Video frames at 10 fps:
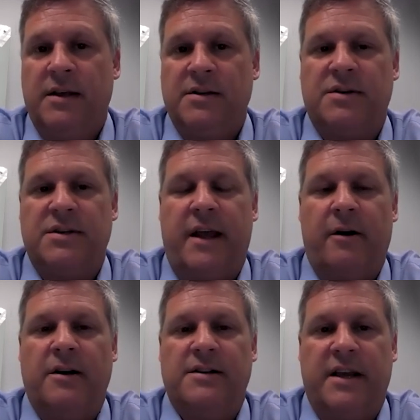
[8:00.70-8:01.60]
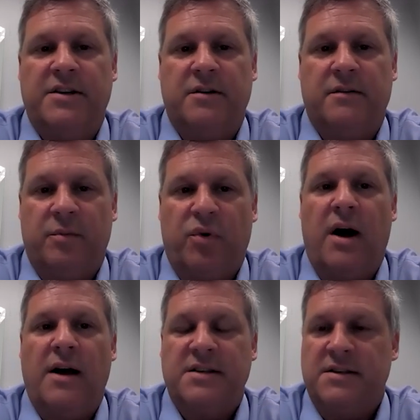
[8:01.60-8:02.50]
So standardization of the
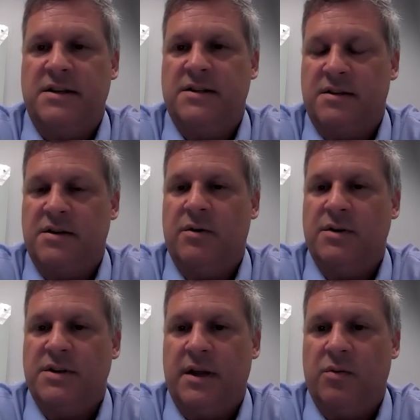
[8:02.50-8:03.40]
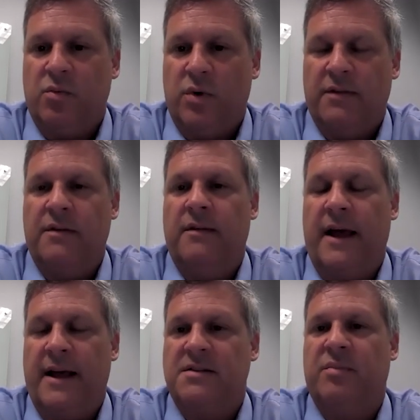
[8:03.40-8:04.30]
processes associated with
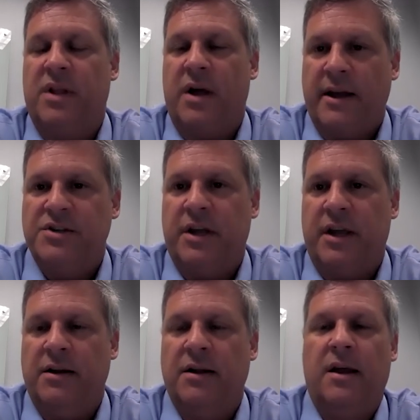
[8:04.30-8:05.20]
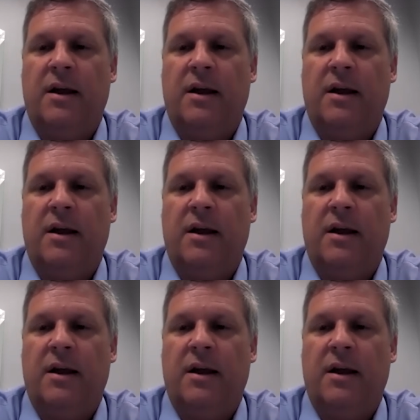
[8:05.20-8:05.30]
that supply chain.